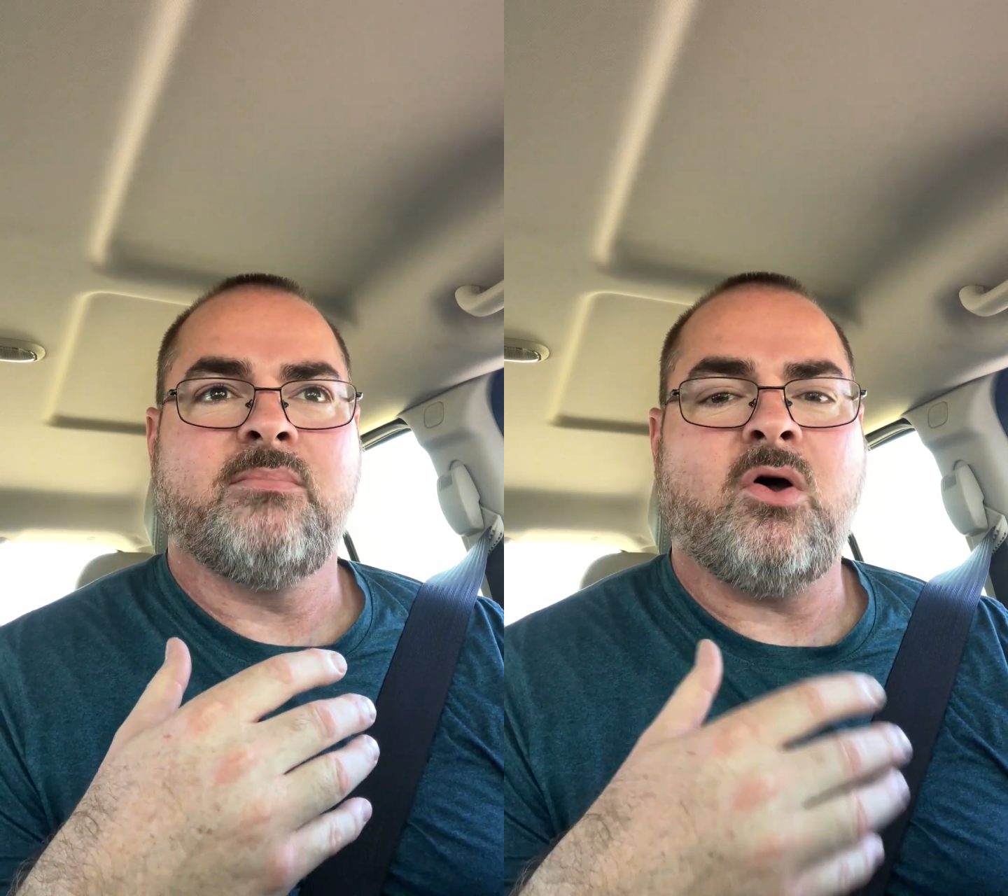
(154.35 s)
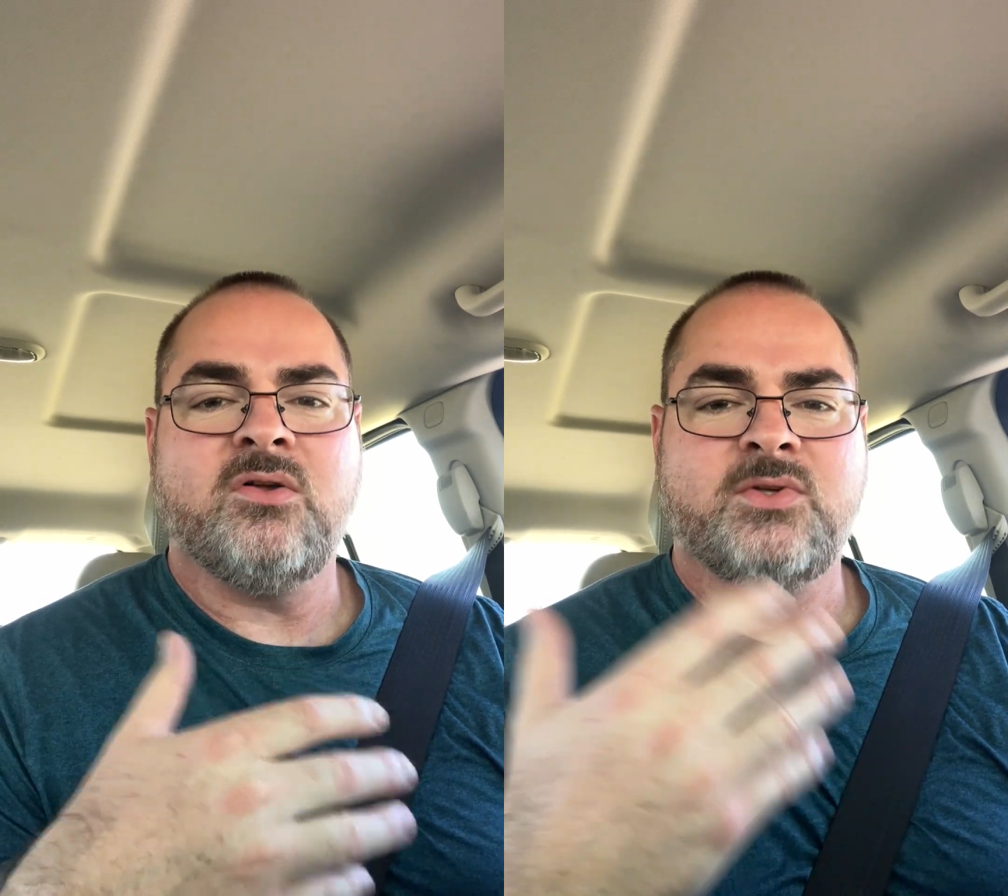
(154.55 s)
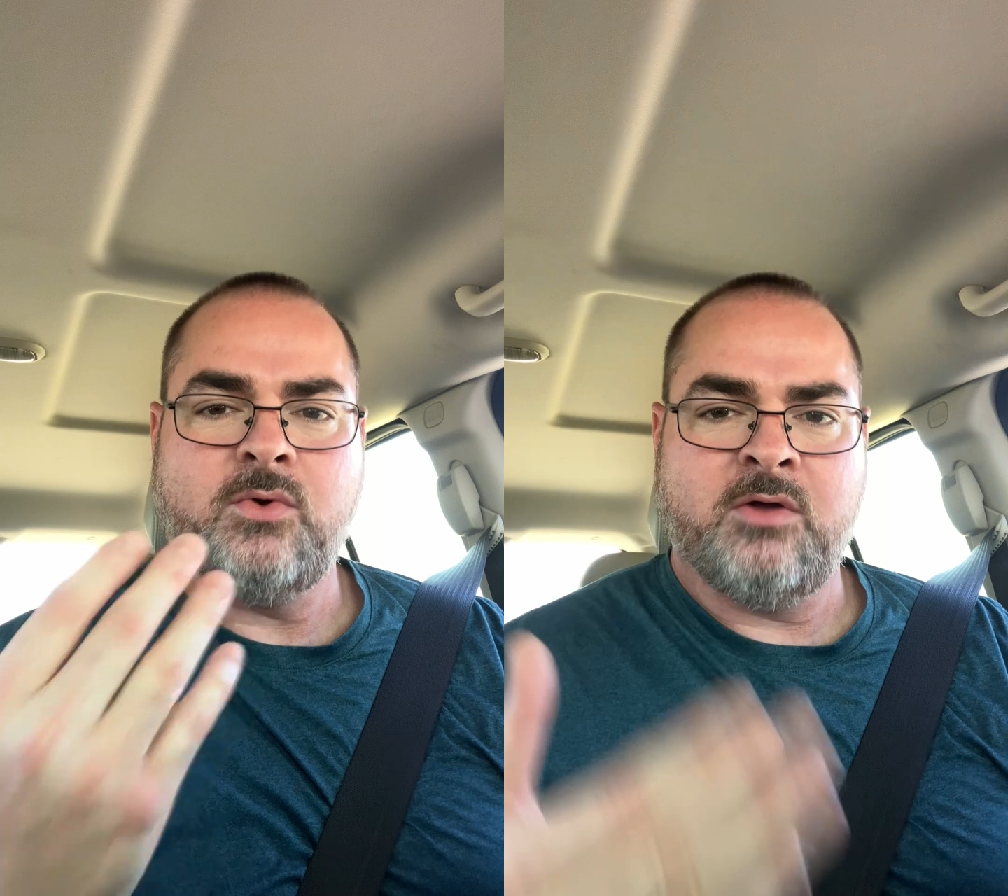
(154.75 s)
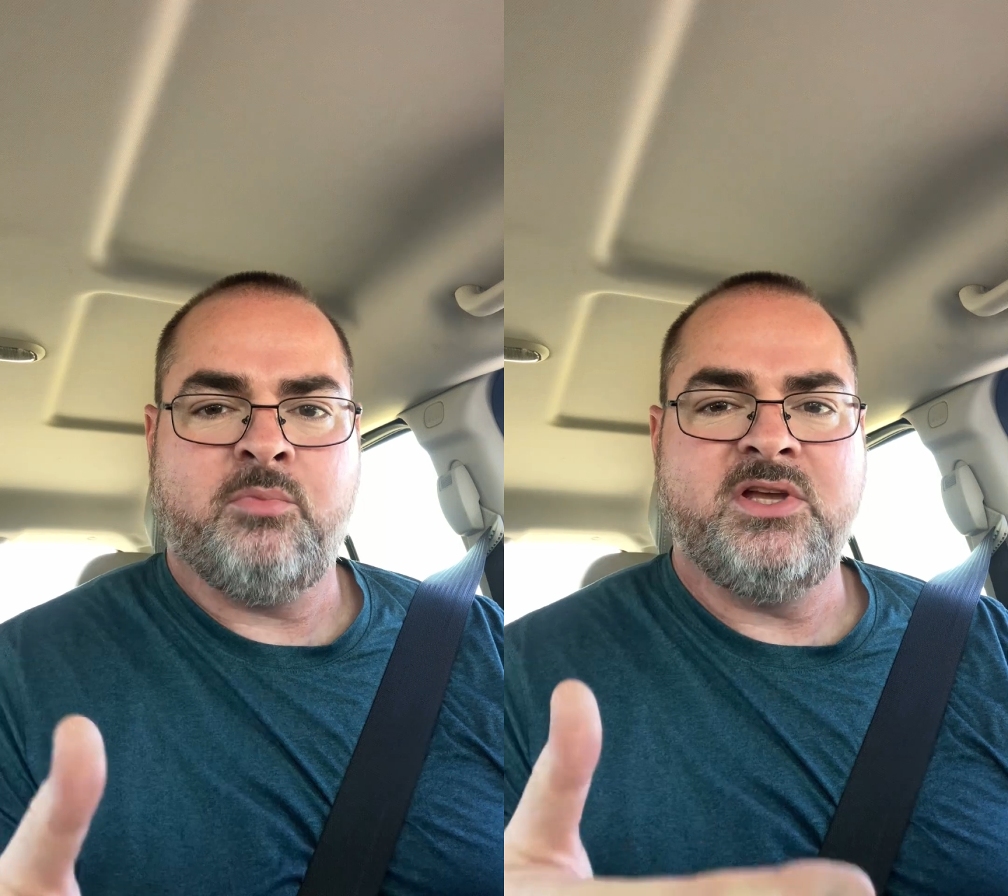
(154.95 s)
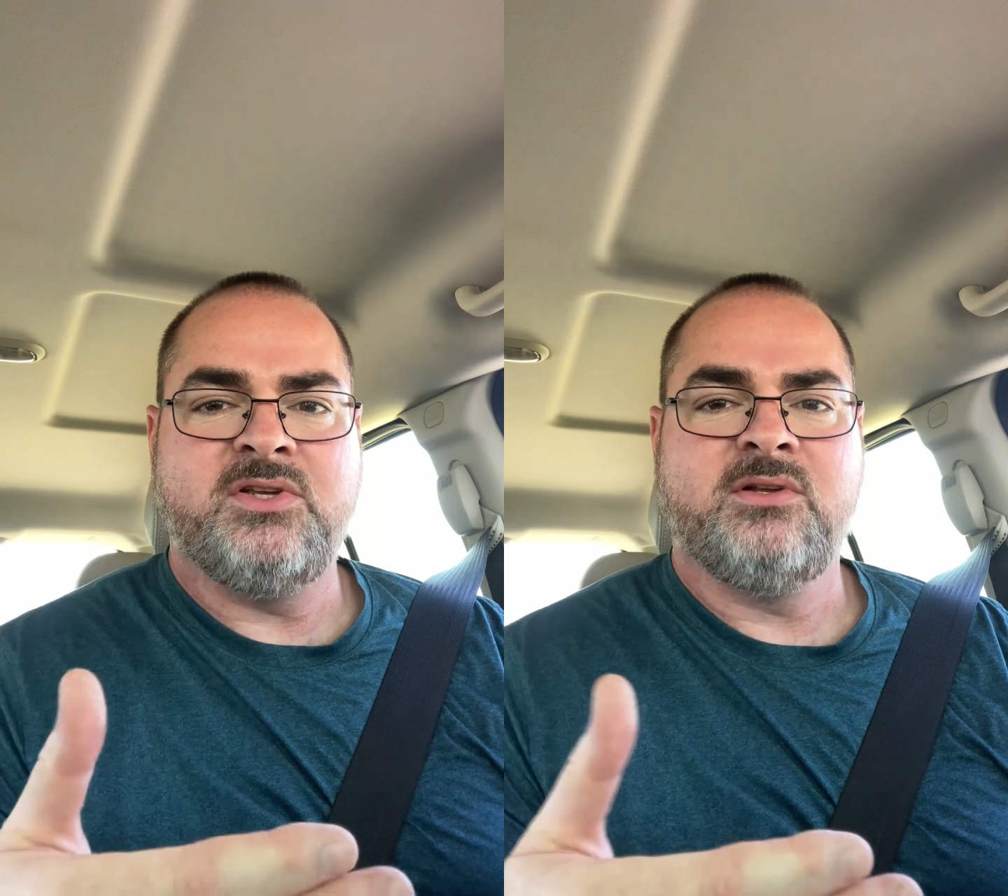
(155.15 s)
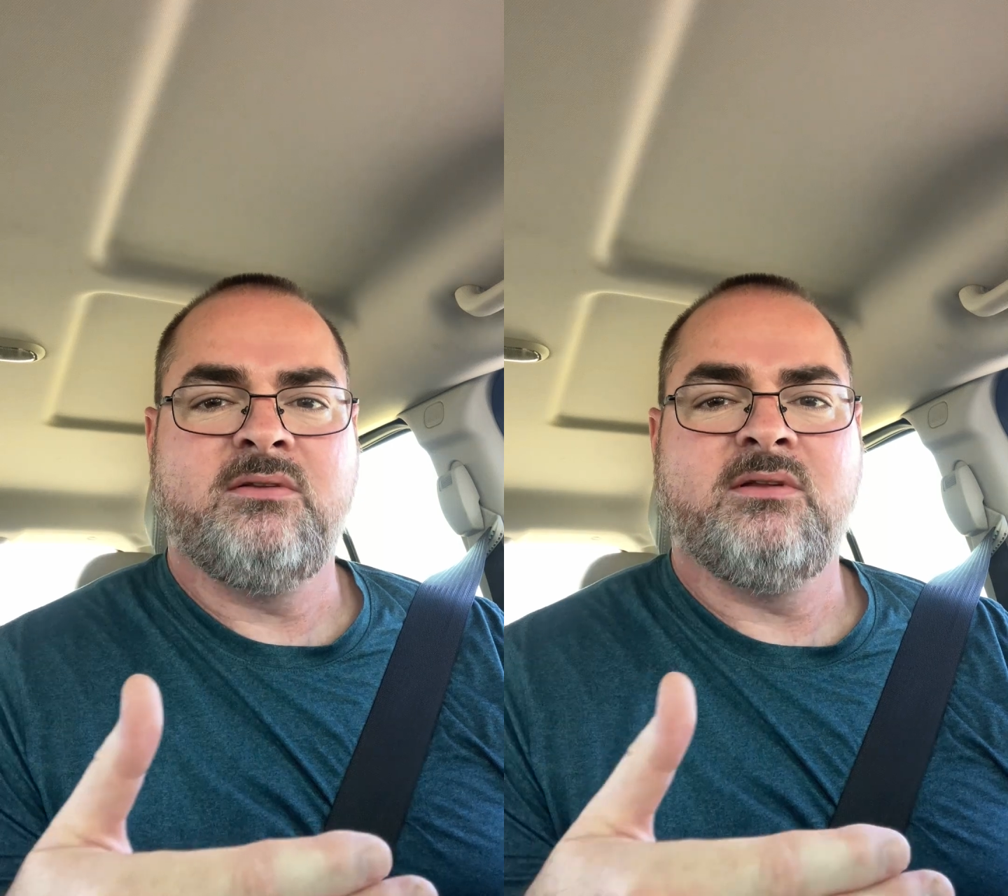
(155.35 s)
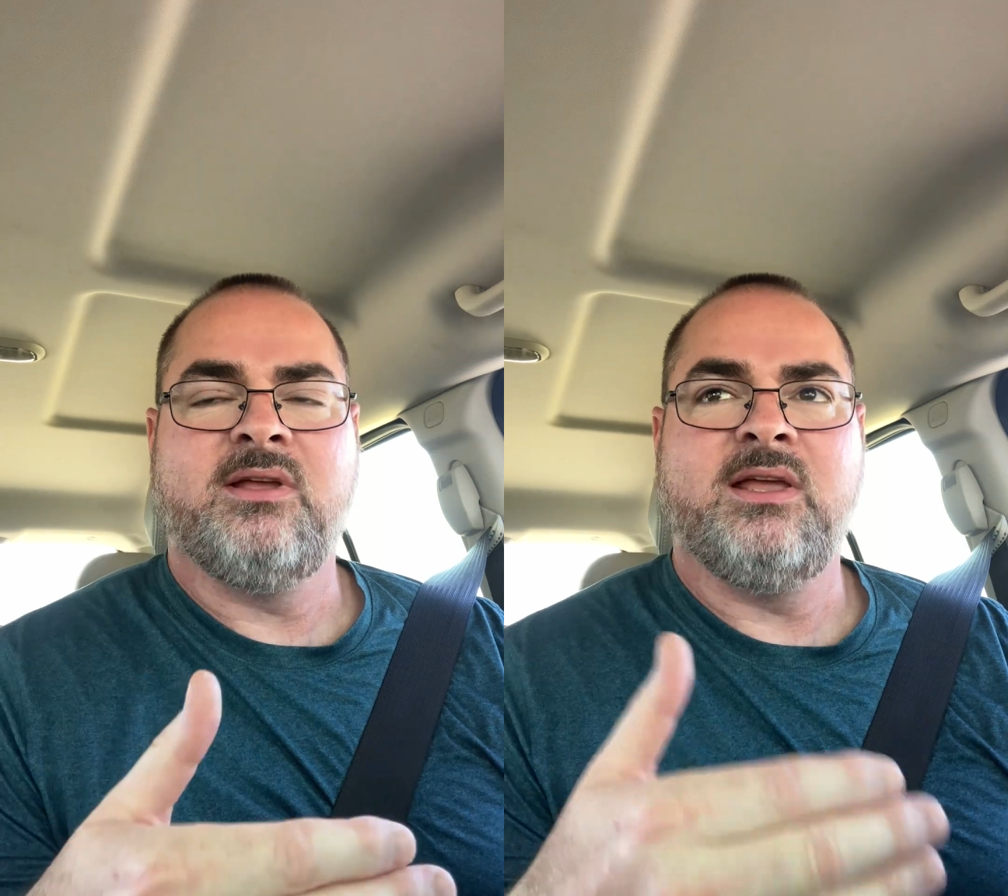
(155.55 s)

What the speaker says: also completion.